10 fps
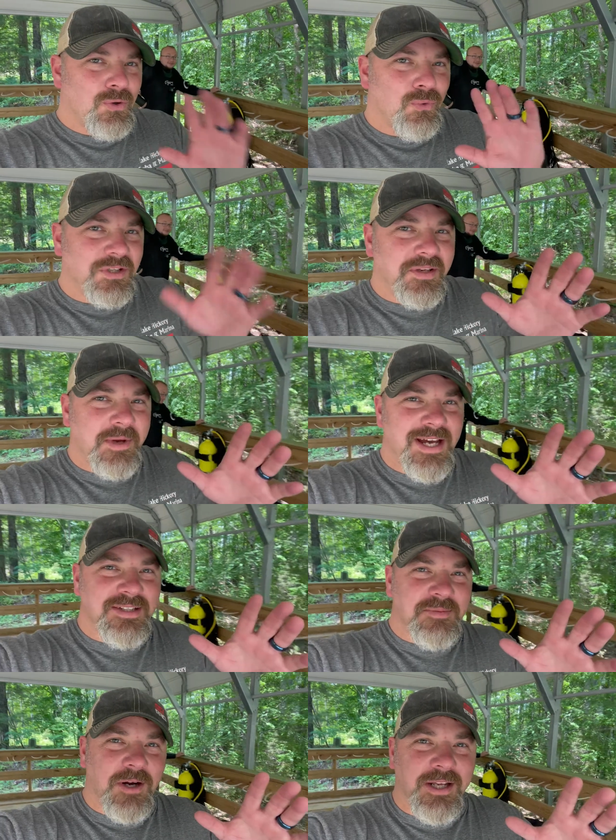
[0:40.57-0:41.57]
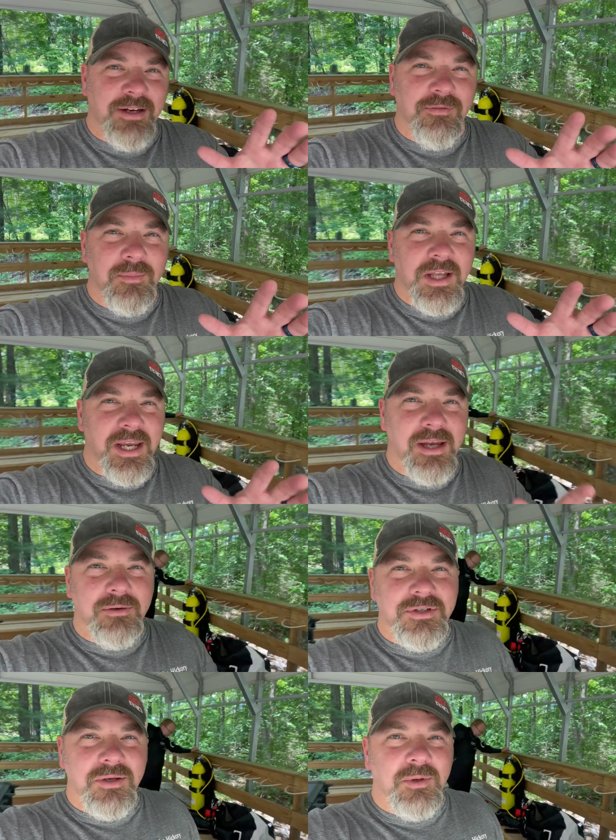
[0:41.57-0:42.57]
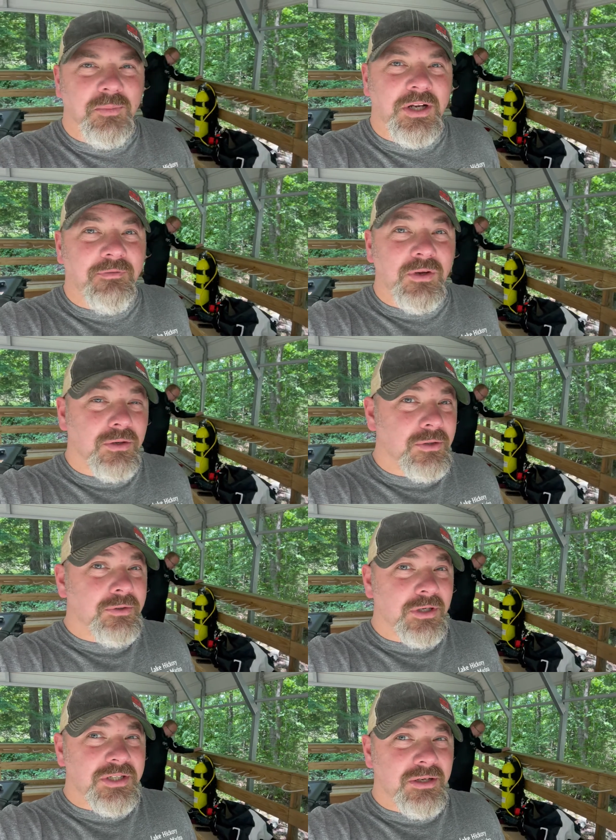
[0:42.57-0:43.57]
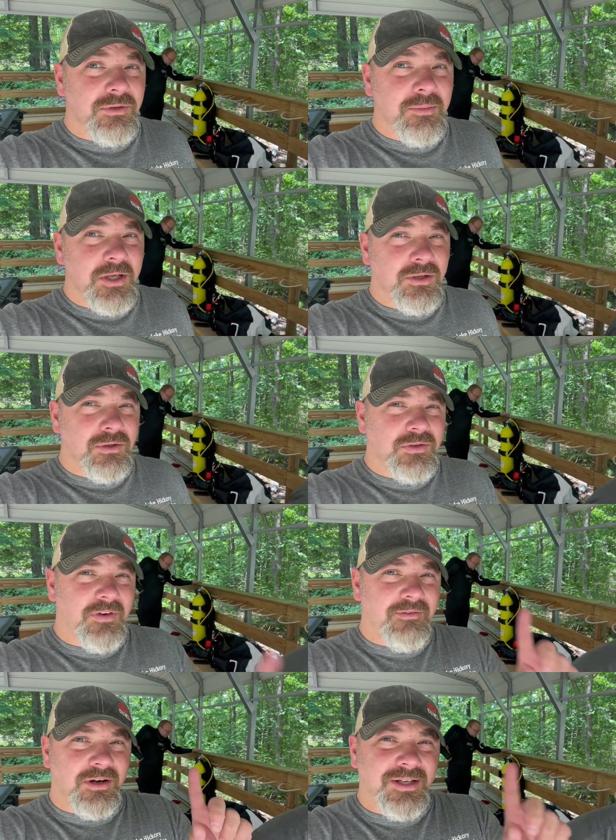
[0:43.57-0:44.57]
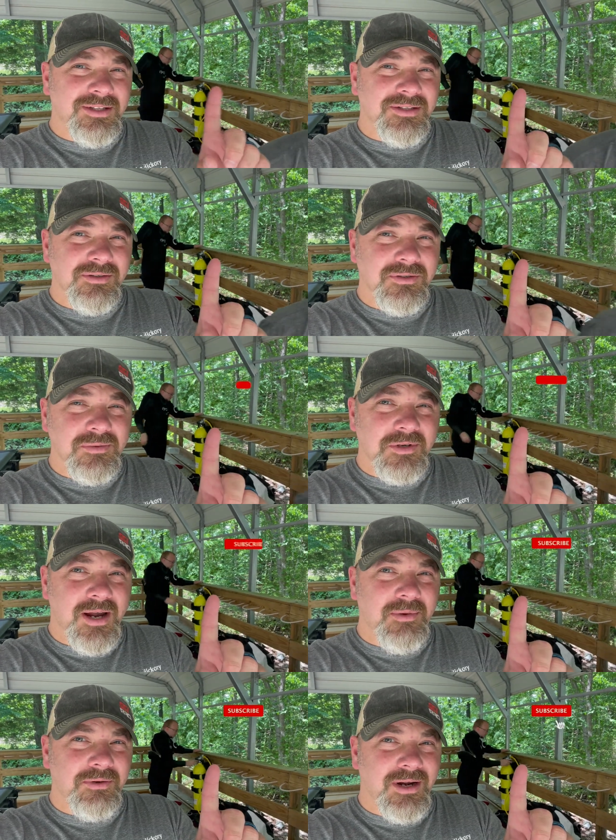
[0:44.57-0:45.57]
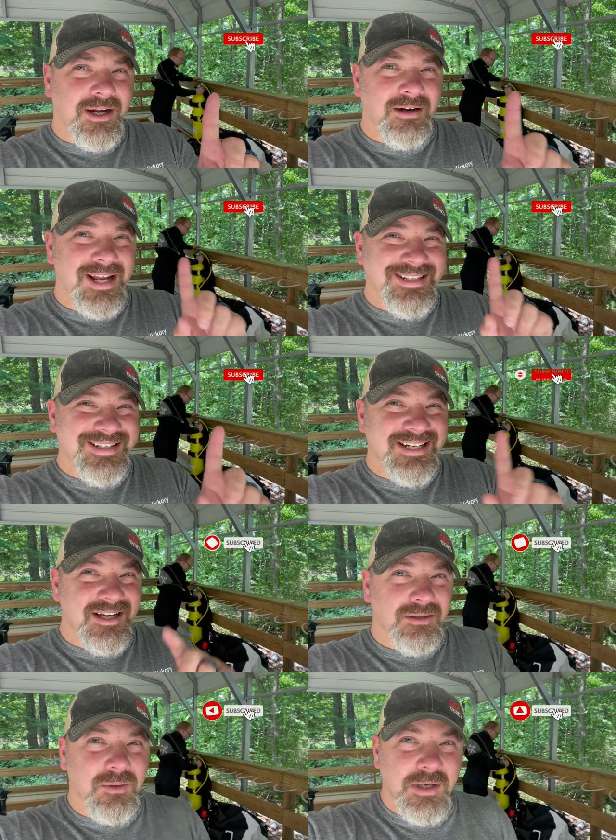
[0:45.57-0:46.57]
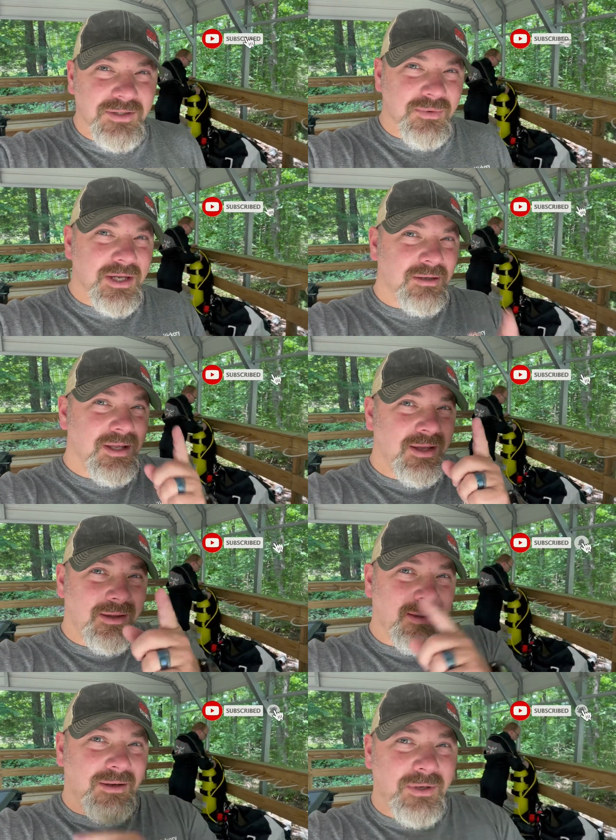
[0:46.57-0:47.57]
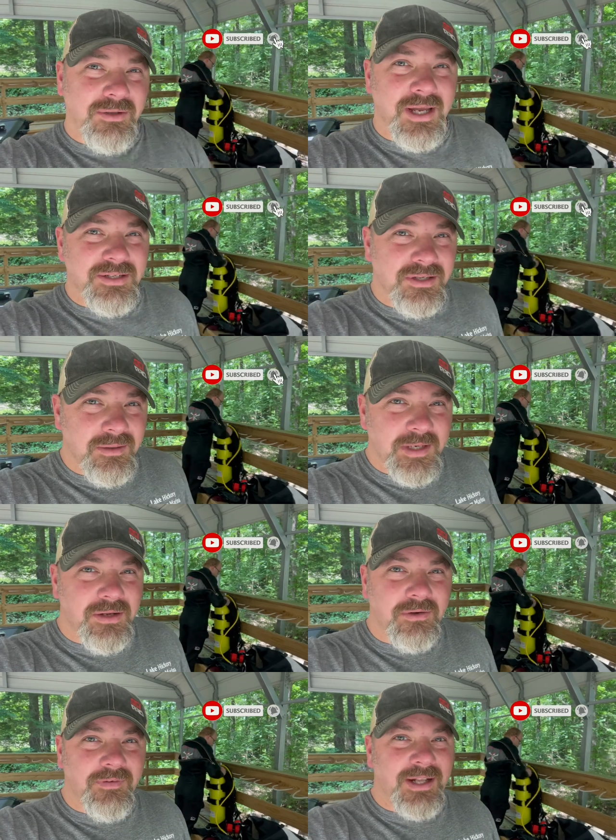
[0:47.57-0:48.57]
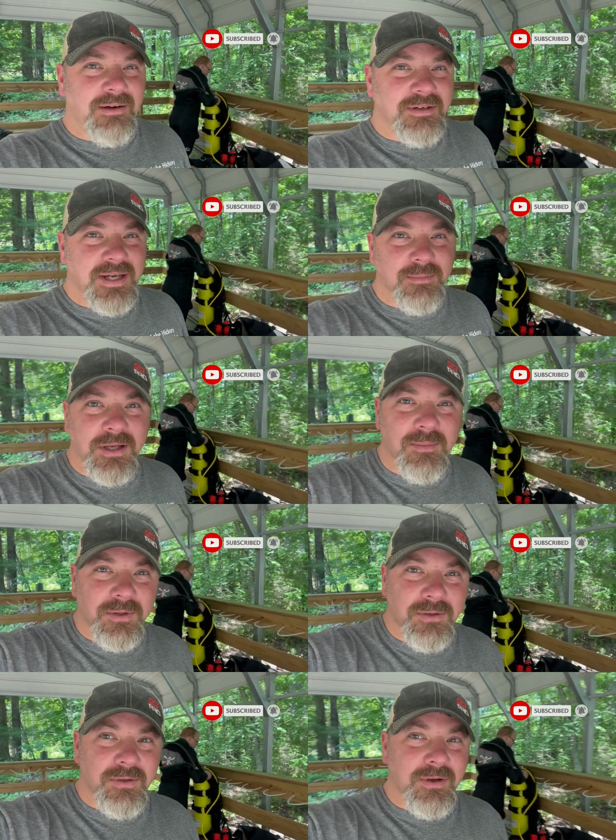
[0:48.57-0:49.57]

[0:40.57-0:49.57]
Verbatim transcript: What's up, guys? It's Bryan again from Lake Hickory Scuba and Marina. If you are new to our channel, do me a huge favor. Hit this little subscribe button right here and ding that little bell as well. That way you guys are going to be notified every time we upload new